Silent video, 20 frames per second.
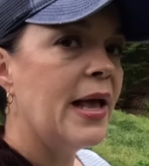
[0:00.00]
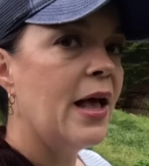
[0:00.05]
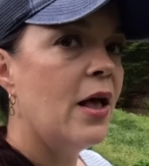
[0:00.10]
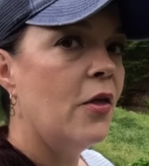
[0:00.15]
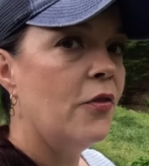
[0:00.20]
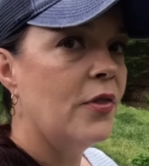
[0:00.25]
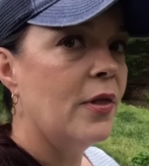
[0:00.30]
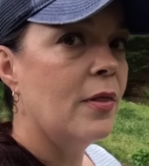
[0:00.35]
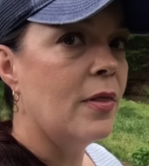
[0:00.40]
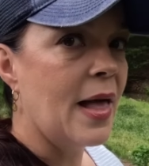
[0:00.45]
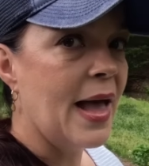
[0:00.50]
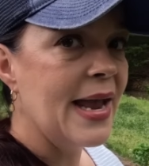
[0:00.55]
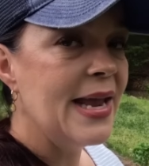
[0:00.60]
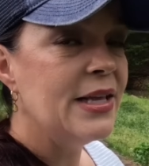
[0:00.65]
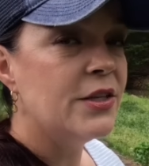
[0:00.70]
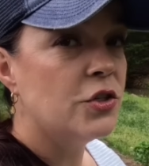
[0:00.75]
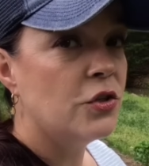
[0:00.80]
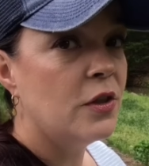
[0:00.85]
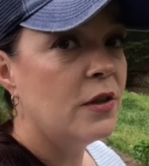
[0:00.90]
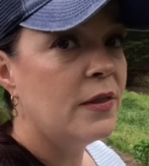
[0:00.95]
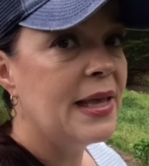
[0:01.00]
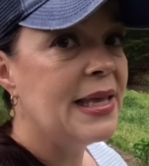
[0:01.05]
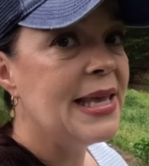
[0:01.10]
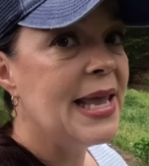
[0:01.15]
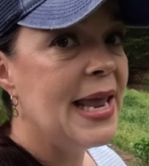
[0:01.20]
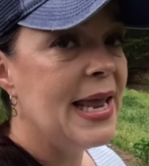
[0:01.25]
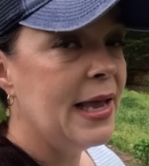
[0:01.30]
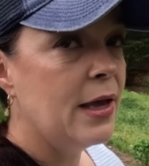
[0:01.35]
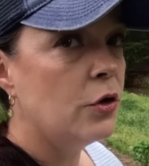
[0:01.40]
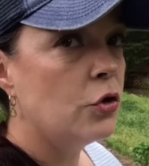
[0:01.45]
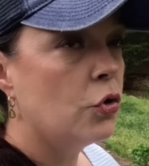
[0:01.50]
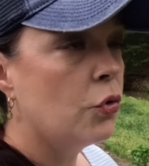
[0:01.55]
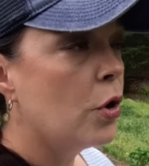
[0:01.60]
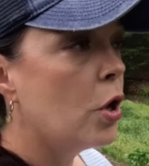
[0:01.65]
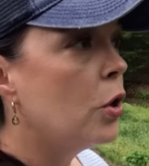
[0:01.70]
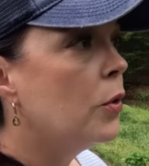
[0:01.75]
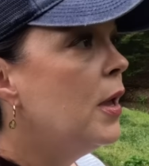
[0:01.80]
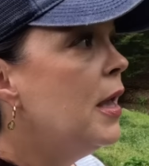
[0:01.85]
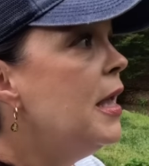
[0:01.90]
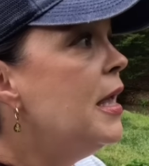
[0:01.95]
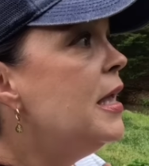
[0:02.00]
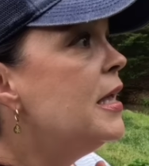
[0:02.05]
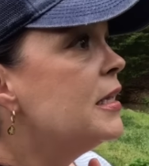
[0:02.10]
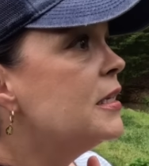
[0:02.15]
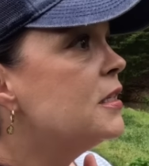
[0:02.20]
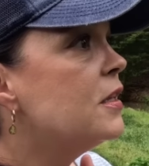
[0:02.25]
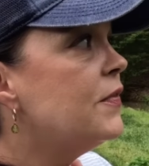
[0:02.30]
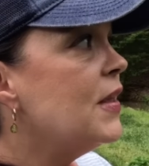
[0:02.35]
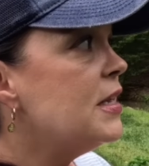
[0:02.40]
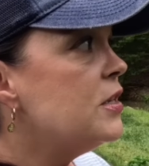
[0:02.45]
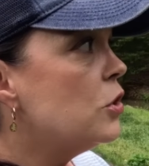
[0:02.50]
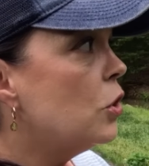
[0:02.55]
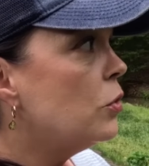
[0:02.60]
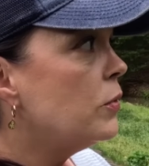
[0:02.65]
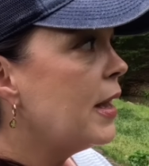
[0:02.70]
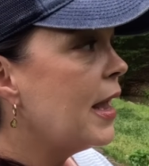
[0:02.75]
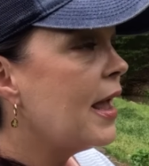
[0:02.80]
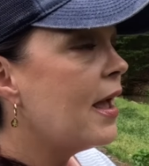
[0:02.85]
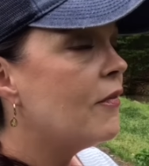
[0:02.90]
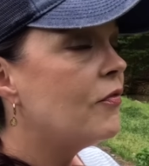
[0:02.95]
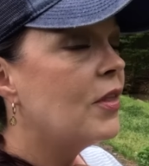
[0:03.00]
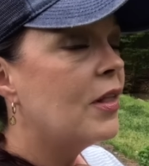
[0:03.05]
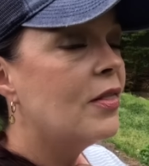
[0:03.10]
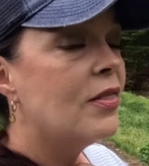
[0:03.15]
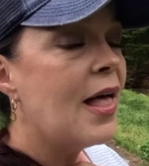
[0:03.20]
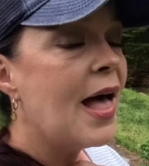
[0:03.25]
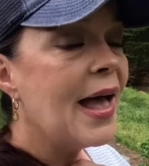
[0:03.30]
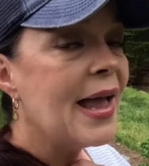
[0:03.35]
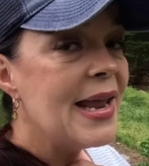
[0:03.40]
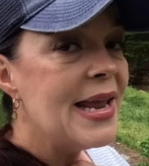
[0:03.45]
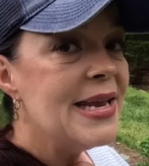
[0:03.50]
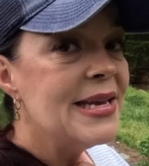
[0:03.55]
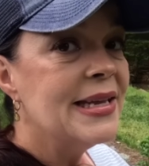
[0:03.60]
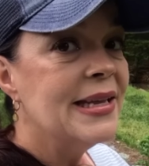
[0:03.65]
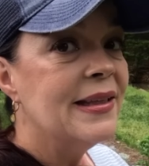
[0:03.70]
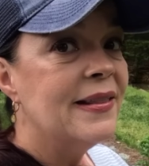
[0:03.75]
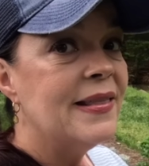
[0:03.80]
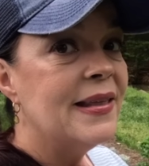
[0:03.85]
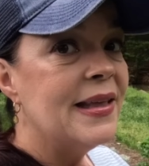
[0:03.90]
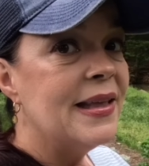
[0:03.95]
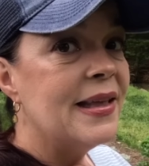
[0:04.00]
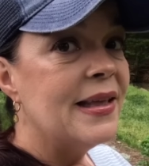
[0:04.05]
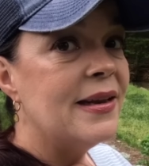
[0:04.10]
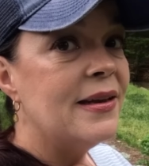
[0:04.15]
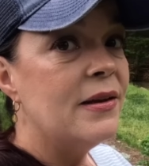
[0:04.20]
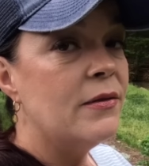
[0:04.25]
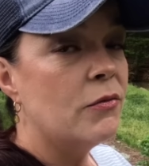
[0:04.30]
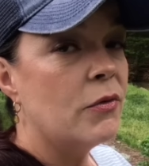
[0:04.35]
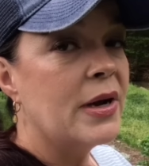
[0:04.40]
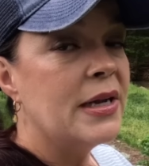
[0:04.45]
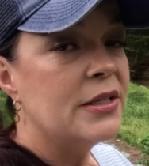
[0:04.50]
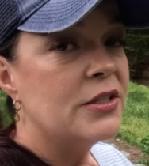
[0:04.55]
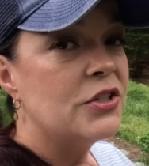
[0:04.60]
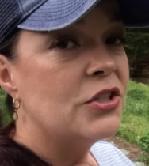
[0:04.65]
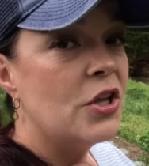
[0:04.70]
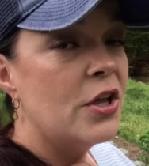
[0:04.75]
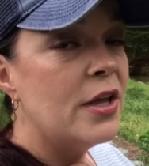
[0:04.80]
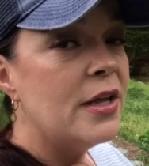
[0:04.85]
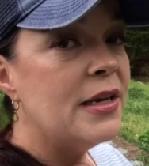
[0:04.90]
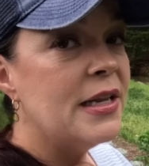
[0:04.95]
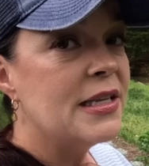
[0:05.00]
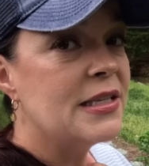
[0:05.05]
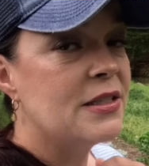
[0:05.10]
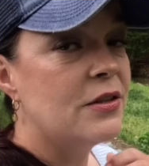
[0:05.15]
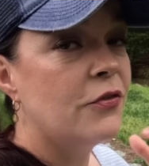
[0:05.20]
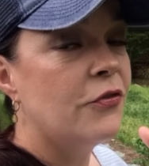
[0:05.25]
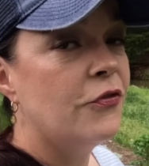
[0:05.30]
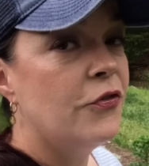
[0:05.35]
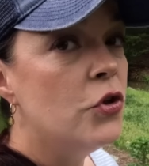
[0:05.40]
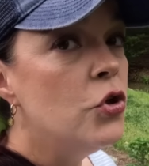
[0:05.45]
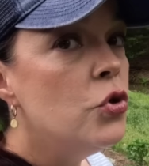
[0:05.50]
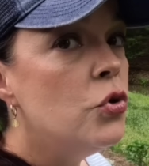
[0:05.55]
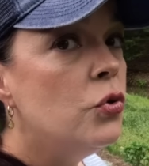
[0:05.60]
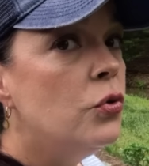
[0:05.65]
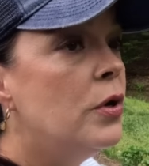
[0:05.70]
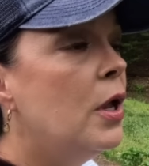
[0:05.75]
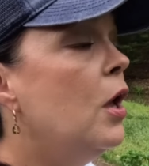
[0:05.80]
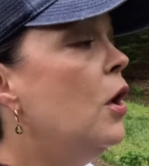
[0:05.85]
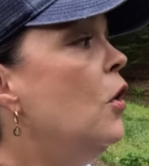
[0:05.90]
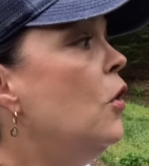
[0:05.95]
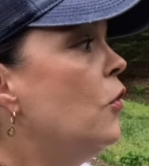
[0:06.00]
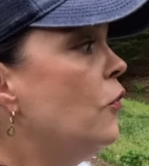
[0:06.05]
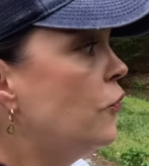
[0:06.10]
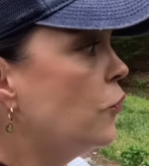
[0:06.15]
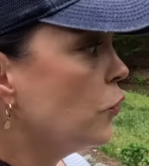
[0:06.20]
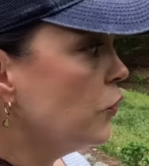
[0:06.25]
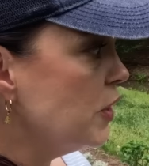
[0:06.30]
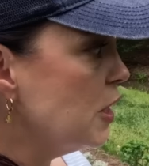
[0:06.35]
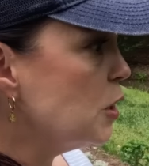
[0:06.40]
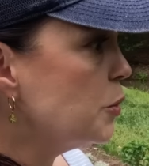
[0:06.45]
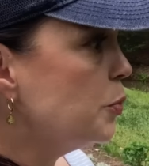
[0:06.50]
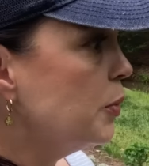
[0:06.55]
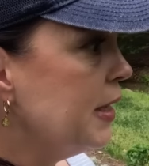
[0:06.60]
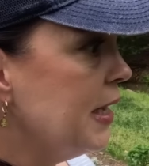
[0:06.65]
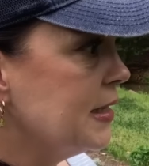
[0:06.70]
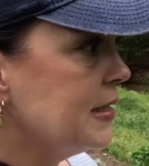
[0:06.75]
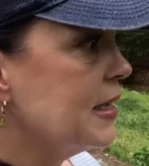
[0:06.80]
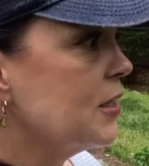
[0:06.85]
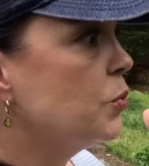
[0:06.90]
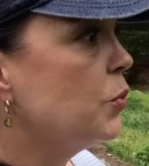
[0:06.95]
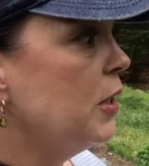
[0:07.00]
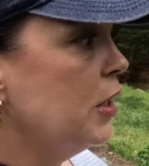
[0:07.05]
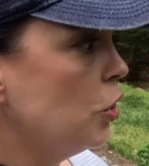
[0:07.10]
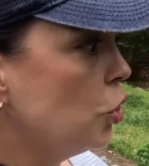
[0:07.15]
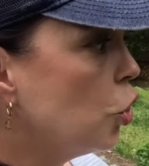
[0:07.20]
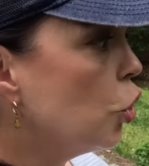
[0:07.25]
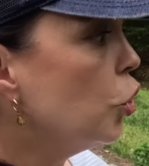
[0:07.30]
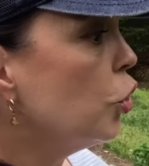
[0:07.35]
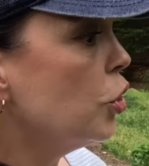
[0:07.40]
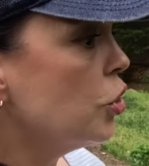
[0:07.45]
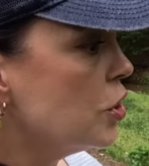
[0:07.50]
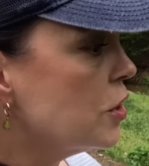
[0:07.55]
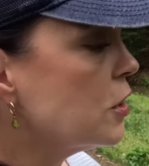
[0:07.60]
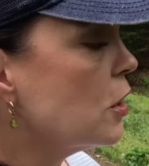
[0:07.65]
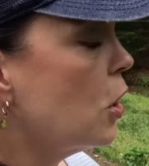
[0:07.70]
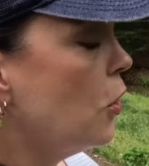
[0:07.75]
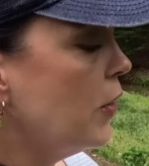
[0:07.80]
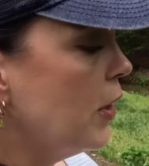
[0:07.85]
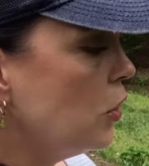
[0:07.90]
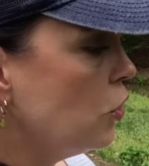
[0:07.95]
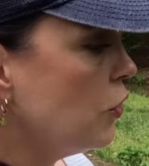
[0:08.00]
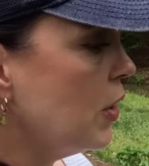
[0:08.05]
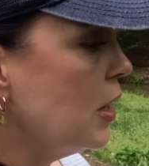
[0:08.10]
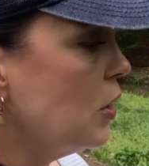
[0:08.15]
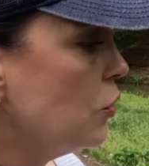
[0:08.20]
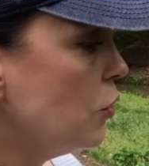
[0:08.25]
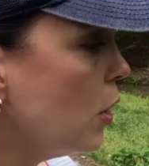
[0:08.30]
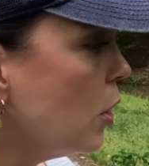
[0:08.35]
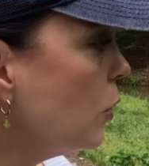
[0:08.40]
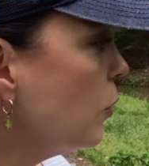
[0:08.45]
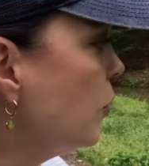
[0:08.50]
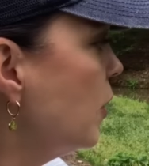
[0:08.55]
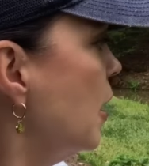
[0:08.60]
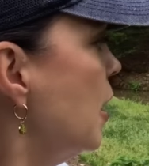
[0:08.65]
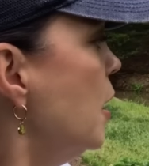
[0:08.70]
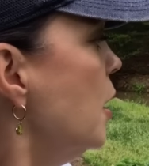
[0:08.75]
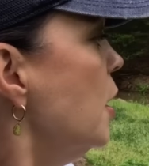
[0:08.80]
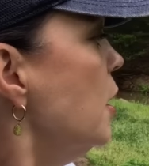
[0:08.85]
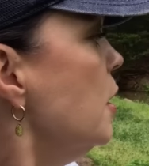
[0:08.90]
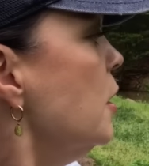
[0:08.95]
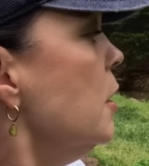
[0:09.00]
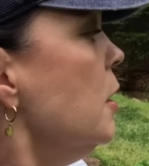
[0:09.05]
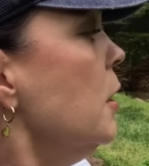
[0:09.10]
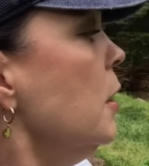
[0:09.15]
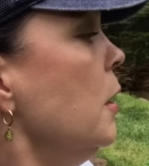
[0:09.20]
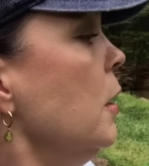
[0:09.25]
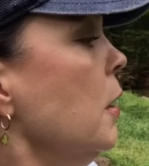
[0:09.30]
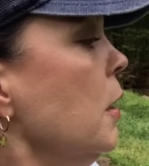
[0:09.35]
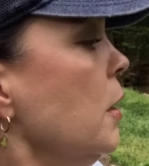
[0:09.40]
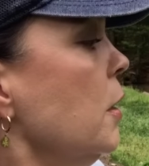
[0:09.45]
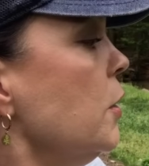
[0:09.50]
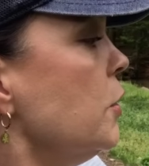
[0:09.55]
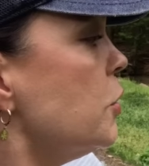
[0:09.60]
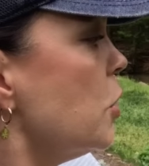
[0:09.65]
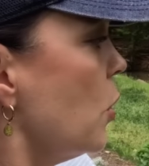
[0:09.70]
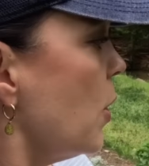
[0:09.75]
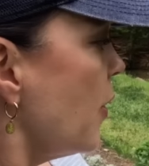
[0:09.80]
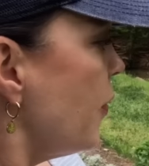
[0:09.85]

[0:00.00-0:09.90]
out the light so that they can't grow. Because if they don't have the light, then right sun is the food for these plants. That's what encourages all that great growth. So